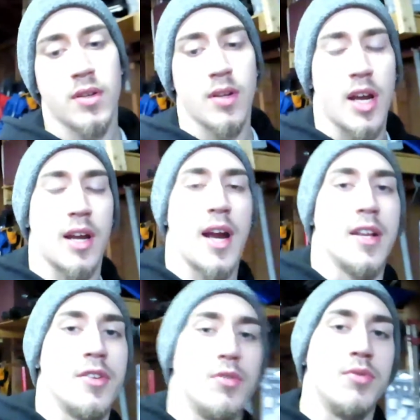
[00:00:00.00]
I
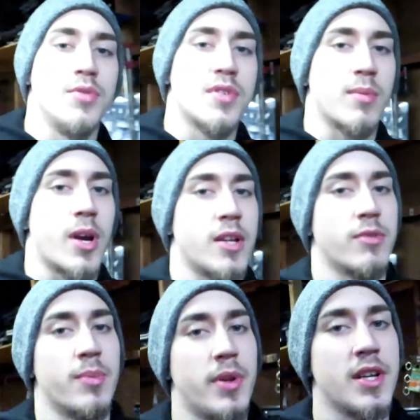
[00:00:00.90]
got used I'm kind
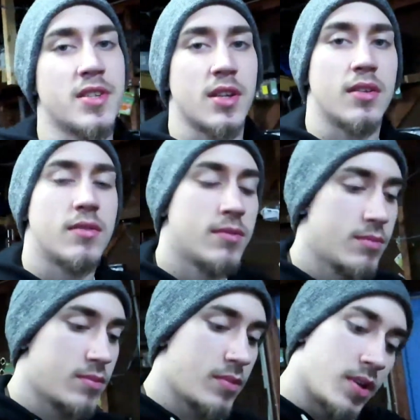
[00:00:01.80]
of replacing,
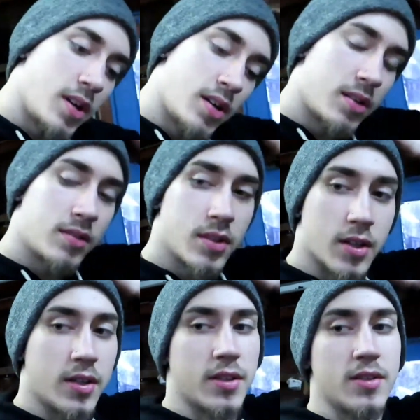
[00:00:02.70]

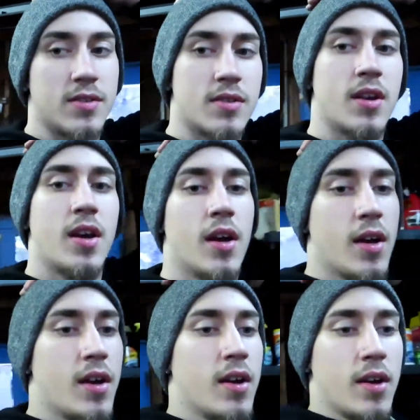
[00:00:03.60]
because
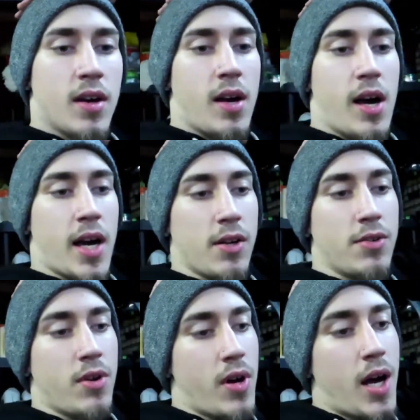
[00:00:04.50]
I
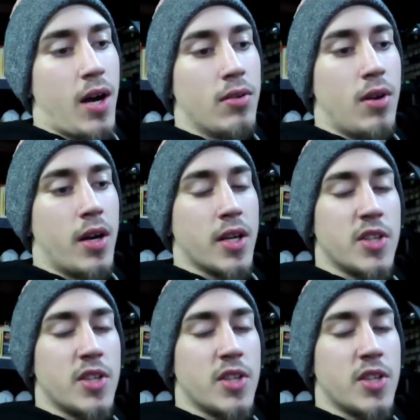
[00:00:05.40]
don't know how long